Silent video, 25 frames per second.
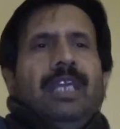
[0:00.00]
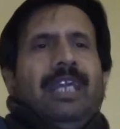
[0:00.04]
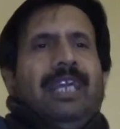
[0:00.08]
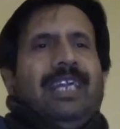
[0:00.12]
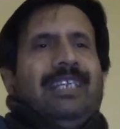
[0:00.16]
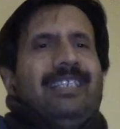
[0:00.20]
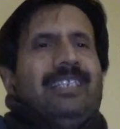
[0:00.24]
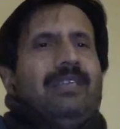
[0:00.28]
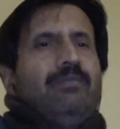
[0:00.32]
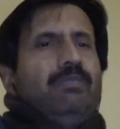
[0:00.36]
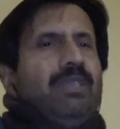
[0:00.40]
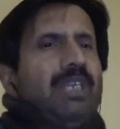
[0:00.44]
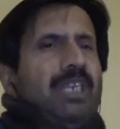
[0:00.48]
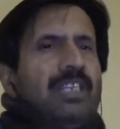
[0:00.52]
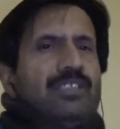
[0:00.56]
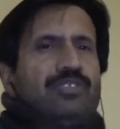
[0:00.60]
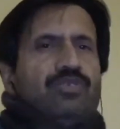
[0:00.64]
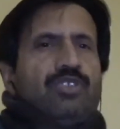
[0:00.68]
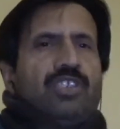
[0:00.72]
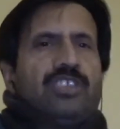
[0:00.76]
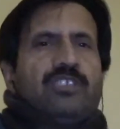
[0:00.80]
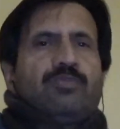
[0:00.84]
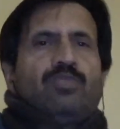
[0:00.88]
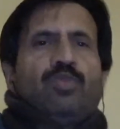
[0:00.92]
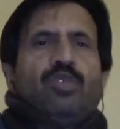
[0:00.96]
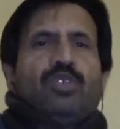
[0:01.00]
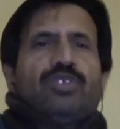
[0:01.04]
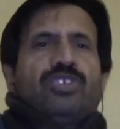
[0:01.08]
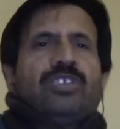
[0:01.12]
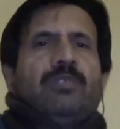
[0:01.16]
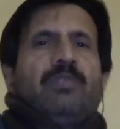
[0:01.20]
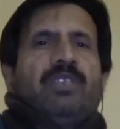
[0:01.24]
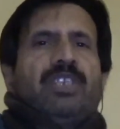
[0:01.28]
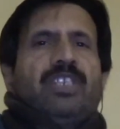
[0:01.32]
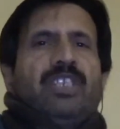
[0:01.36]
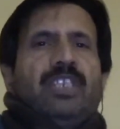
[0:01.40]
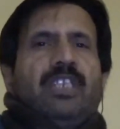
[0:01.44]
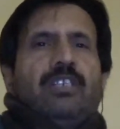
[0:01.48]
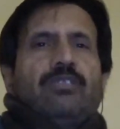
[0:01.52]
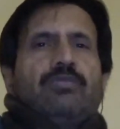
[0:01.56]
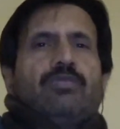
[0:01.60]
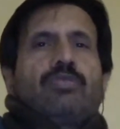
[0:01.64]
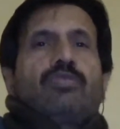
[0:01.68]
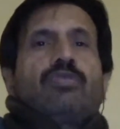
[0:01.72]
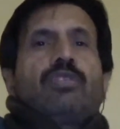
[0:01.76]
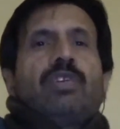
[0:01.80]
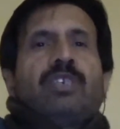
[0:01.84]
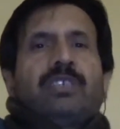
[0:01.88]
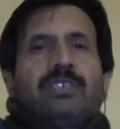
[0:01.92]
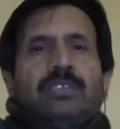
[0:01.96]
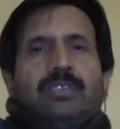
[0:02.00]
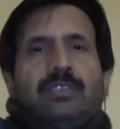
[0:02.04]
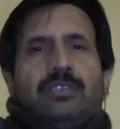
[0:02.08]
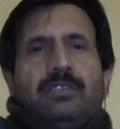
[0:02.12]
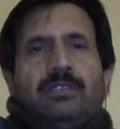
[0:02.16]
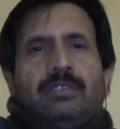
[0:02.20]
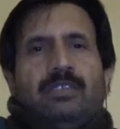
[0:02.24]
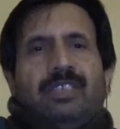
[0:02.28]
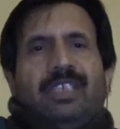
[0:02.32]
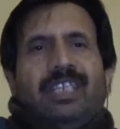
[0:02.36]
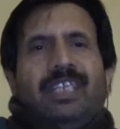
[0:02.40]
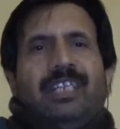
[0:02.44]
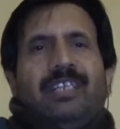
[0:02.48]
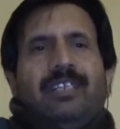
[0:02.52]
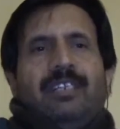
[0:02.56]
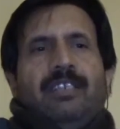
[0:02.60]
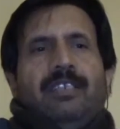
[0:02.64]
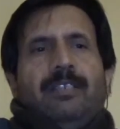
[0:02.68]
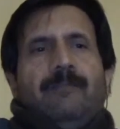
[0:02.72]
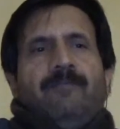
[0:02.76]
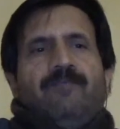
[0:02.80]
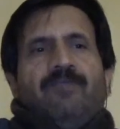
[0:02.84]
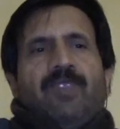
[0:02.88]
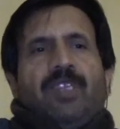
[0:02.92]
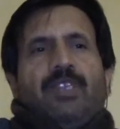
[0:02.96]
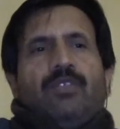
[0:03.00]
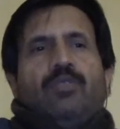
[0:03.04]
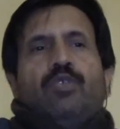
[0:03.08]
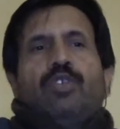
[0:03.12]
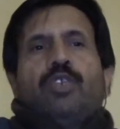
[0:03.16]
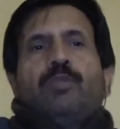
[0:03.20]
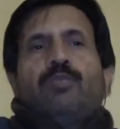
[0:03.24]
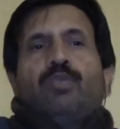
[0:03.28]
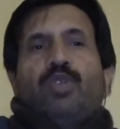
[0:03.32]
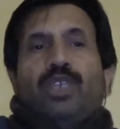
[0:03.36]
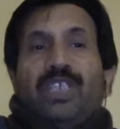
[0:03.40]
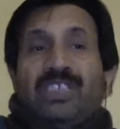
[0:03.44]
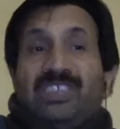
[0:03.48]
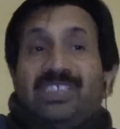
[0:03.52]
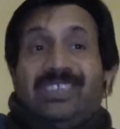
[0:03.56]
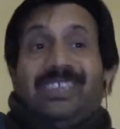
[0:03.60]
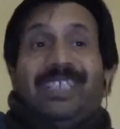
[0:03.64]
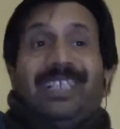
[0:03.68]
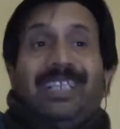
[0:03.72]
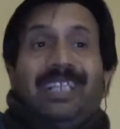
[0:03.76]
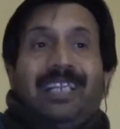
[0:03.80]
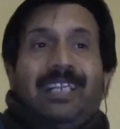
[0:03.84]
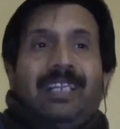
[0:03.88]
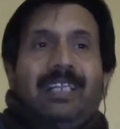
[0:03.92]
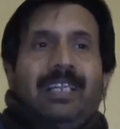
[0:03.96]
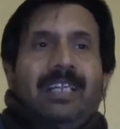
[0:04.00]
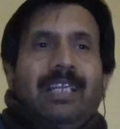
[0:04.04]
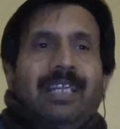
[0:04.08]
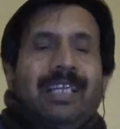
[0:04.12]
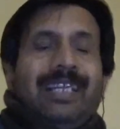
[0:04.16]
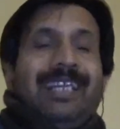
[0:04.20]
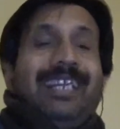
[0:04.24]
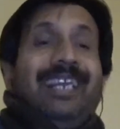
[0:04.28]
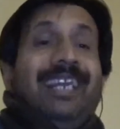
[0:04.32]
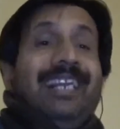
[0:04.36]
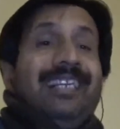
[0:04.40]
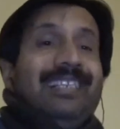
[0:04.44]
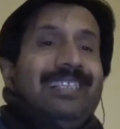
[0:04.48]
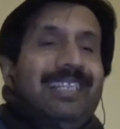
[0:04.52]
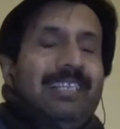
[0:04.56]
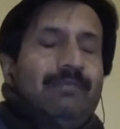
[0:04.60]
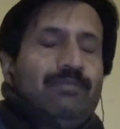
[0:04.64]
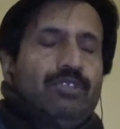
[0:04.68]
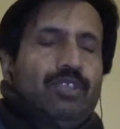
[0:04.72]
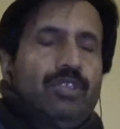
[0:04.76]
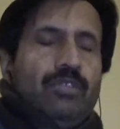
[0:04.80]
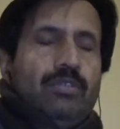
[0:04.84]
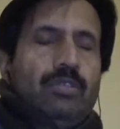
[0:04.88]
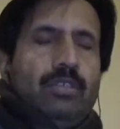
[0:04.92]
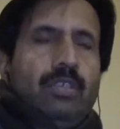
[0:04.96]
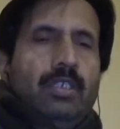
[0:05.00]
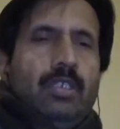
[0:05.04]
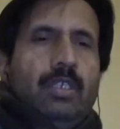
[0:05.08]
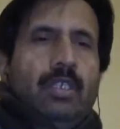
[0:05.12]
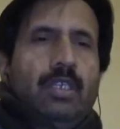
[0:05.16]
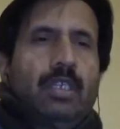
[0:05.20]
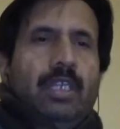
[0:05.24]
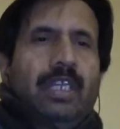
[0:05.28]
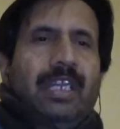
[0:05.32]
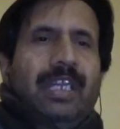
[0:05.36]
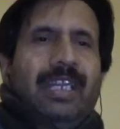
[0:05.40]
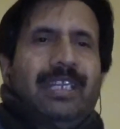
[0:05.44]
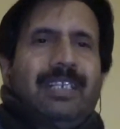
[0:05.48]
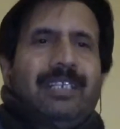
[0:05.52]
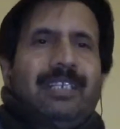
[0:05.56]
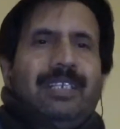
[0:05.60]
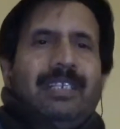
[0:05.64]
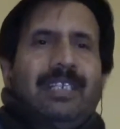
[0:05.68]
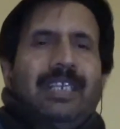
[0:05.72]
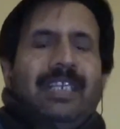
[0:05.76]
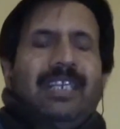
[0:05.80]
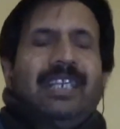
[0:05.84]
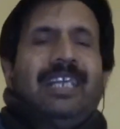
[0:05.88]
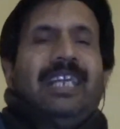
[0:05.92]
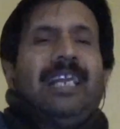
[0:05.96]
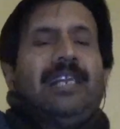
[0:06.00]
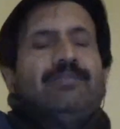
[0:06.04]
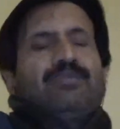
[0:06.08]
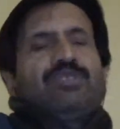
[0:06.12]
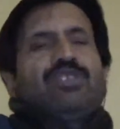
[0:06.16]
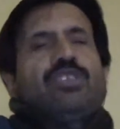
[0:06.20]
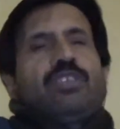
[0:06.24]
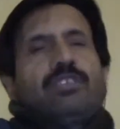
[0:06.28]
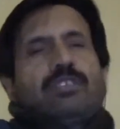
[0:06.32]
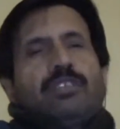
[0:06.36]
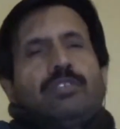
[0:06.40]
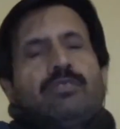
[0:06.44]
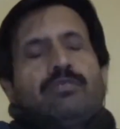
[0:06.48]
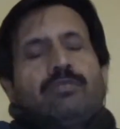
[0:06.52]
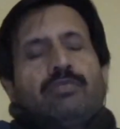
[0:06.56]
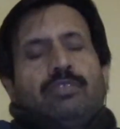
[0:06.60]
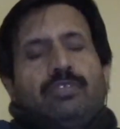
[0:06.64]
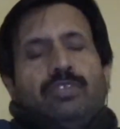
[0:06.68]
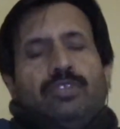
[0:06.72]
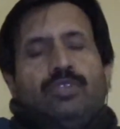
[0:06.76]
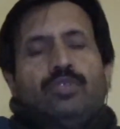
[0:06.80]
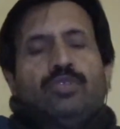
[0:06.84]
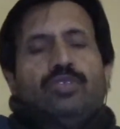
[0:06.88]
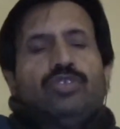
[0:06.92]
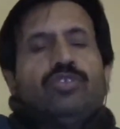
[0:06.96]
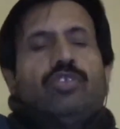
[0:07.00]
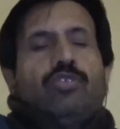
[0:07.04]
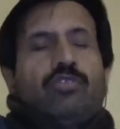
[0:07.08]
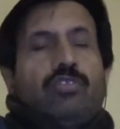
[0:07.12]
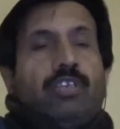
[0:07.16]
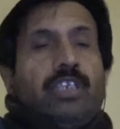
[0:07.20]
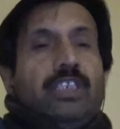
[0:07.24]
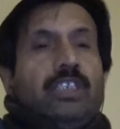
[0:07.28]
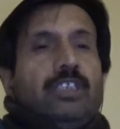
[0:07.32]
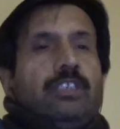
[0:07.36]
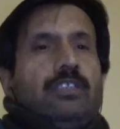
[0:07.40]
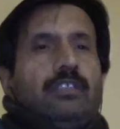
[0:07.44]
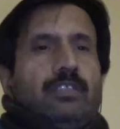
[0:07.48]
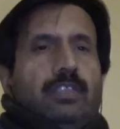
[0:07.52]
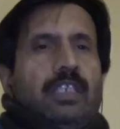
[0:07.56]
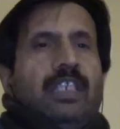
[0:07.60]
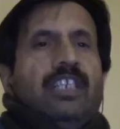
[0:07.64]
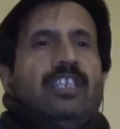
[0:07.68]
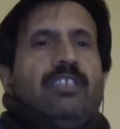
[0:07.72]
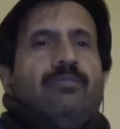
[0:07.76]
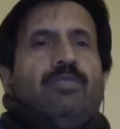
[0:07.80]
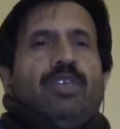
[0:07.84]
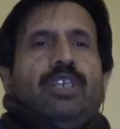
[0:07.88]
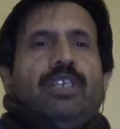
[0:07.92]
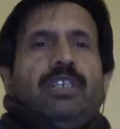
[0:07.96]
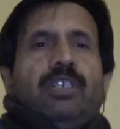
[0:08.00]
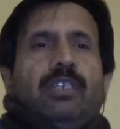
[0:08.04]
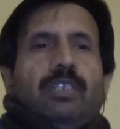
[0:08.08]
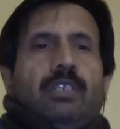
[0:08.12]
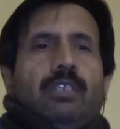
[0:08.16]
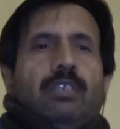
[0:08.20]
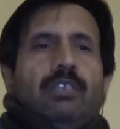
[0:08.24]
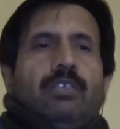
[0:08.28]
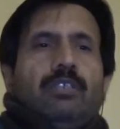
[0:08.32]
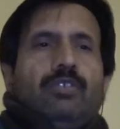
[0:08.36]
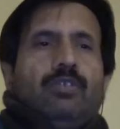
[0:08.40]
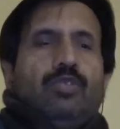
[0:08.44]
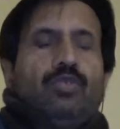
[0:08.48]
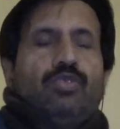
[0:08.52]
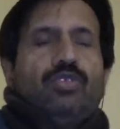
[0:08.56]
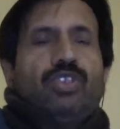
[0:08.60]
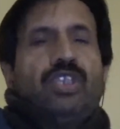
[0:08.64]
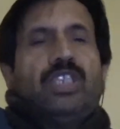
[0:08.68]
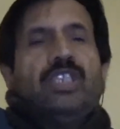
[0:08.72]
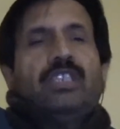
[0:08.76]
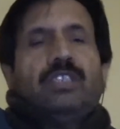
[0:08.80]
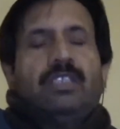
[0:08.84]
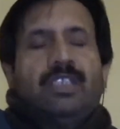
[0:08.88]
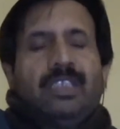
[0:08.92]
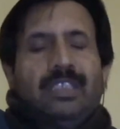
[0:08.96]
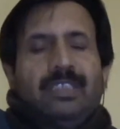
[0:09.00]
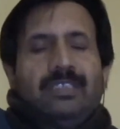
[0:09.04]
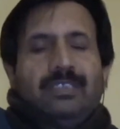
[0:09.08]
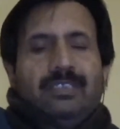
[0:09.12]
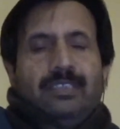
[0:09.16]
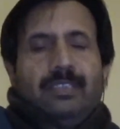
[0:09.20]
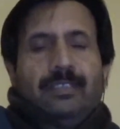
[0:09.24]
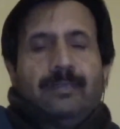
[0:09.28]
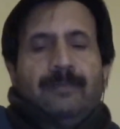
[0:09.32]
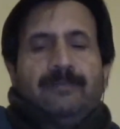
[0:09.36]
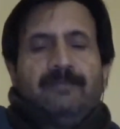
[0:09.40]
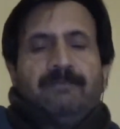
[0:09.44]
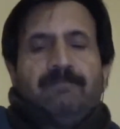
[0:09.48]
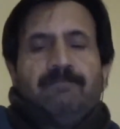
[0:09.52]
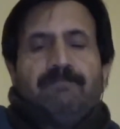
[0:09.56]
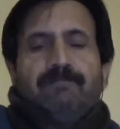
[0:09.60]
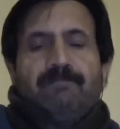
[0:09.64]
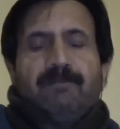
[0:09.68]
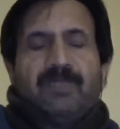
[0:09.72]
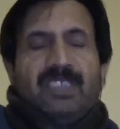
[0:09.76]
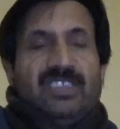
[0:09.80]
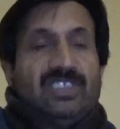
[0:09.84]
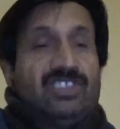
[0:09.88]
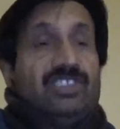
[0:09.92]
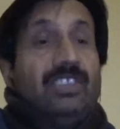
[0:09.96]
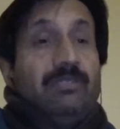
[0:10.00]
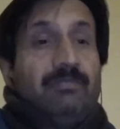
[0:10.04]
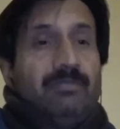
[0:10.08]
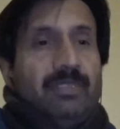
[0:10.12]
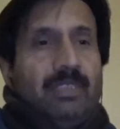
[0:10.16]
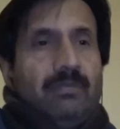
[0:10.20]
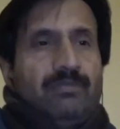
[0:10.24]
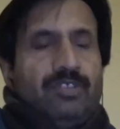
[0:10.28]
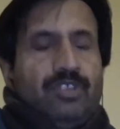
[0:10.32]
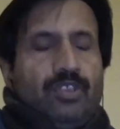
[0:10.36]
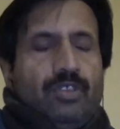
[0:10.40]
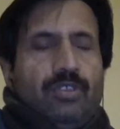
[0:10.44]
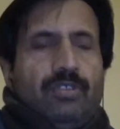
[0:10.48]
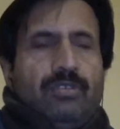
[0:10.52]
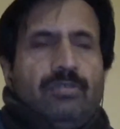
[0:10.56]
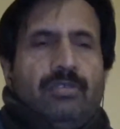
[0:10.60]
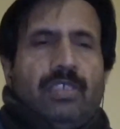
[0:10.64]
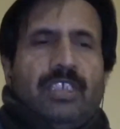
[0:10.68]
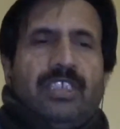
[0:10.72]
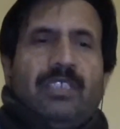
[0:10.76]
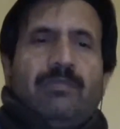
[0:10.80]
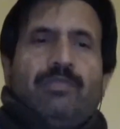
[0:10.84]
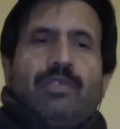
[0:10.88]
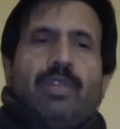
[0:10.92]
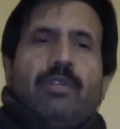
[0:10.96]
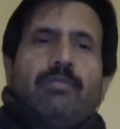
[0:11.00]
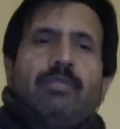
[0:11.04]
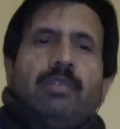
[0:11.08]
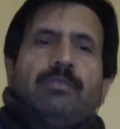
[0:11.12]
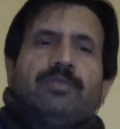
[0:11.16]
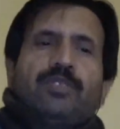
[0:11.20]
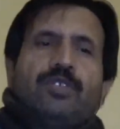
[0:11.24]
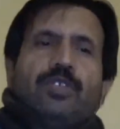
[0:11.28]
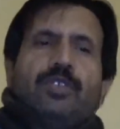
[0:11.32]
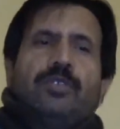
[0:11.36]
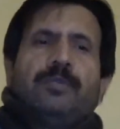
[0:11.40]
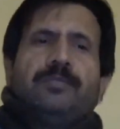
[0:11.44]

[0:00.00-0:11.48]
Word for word: And they may also expose the bacteria to drugs and could potentially kill them, And it helps doctor to choose the right antibiotic to treat these symptoms, the problems,